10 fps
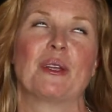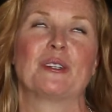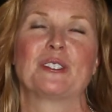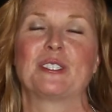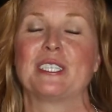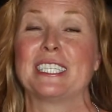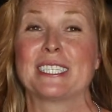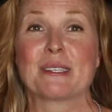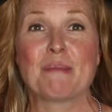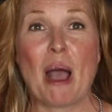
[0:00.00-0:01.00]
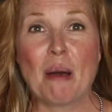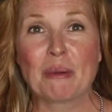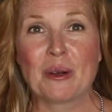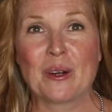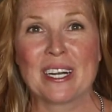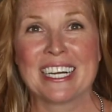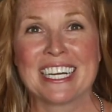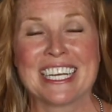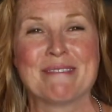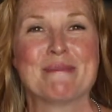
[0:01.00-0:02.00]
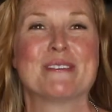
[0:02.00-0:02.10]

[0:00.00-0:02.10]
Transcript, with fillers: your delicious popcorn and